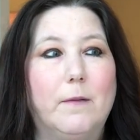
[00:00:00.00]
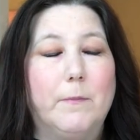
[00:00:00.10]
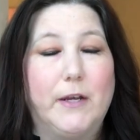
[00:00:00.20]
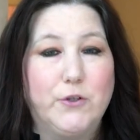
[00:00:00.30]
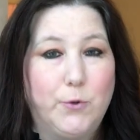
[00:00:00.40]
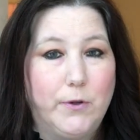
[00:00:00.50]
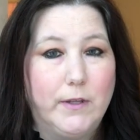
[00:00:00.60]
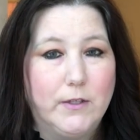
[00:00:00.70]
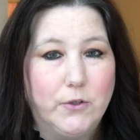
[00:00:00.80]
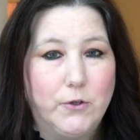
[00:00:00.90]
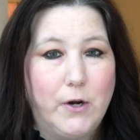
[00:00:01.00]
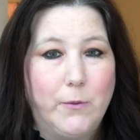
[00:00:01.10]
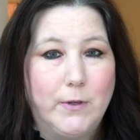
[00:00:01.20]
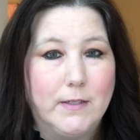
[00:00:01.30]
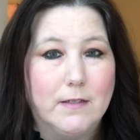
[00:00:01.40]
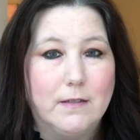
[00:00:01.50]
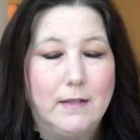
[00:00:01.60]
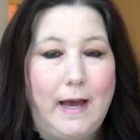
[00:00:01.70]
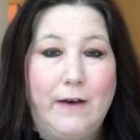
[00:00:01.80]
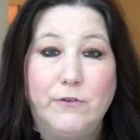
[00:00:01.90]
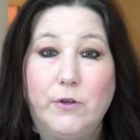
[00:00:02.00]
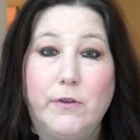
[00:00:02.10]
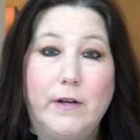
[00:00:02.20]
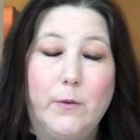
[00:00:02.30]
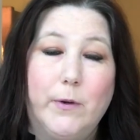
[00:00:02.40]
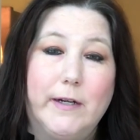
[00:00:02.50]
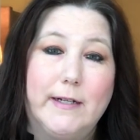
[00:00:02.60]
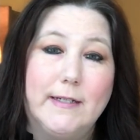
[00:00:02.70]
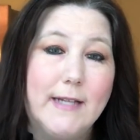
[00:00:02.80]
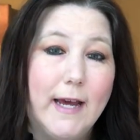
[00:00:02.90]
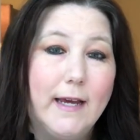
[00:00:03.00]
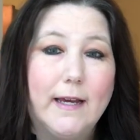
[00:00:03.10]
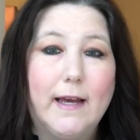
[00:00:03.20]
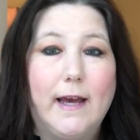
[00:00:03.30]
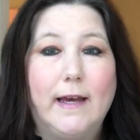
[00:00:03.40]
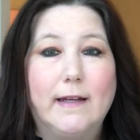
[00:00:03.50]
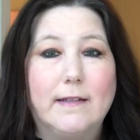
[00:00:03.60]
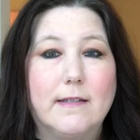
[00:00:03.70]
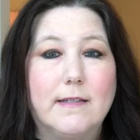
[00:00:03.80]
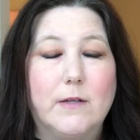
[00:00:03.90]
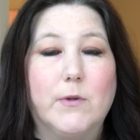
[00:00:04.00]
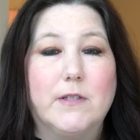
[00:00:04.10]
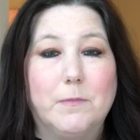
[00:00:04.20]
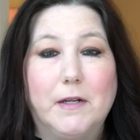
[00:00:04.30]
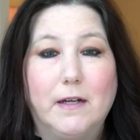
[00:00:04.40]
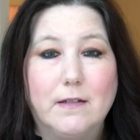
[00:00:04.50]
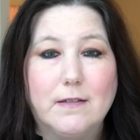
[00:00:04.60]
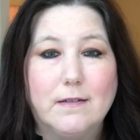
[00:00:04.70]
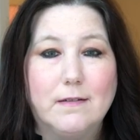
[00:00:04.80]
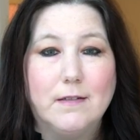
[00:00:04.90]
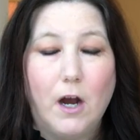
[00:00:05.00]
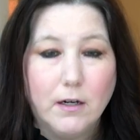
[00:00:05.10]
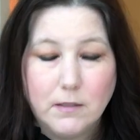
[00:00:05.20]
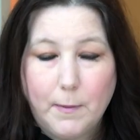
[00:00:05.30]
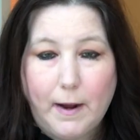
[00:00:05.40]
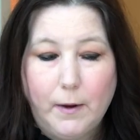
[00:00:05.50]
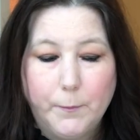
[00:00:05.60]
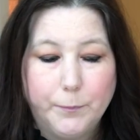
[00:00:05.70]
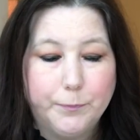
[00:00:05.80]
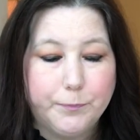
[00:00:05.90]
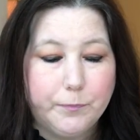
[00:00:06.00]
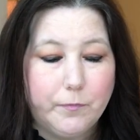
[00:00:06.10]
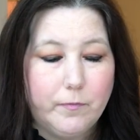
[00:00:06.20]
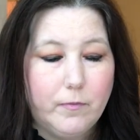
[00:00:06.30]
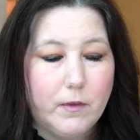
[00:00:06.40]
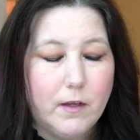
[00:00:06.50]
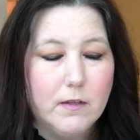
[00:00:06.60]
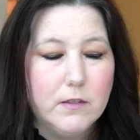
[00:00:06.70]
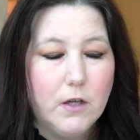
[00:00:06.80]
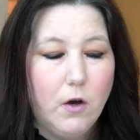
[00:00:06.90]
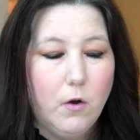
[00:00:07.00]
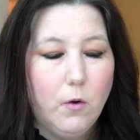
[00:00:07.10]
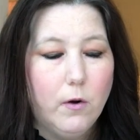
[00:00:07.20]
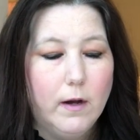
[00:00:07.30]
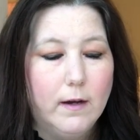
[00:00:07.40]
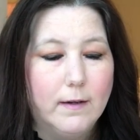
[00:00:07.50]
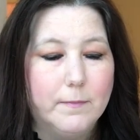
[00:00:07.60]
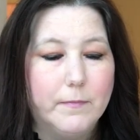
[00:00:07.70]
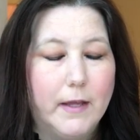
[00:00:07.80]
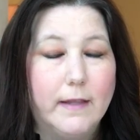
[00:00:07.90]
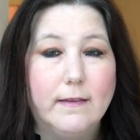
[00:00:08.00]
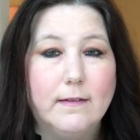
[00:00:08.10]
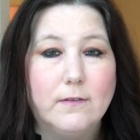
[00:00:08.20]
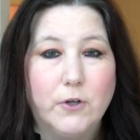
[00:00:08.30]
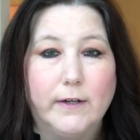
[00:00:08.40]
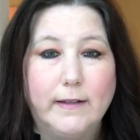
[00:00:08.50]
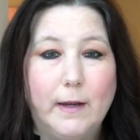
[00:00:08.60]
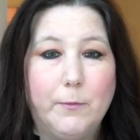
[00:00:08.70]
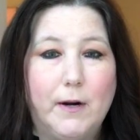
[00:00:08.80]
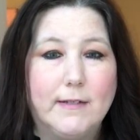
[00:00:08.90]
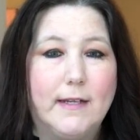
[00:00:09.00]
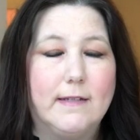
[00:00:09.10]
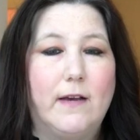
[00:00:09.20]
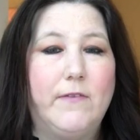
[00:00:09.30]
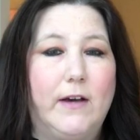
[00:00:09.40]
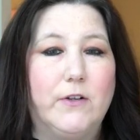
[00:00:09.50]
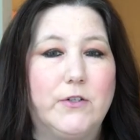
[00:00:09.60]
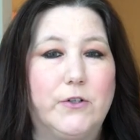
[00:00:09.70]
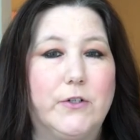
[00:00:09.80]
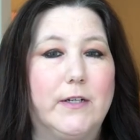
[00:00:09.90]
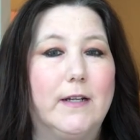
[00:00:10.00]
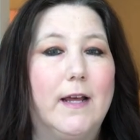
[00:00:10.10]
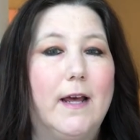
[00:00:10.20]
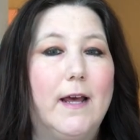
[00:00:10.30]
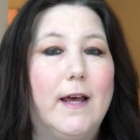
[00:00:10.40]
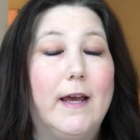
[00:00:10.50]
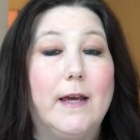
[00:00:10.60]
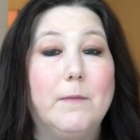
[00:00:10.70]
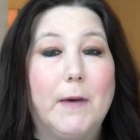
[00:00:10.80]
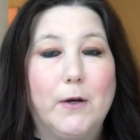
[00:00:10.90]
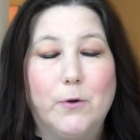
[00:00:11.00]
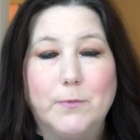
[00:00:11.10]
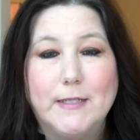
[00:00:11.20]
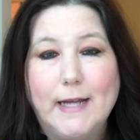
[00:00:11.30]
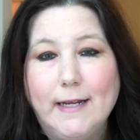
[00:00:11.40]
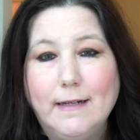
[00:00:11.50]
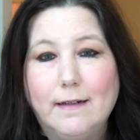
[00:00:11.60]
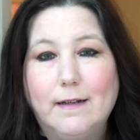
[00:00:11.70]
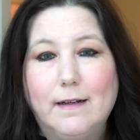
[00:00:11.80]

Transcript: make sure that surgery was the avenue that I wanted to take, and see what somebody else talked about. So, and during that process, I found a surgeon in my home state,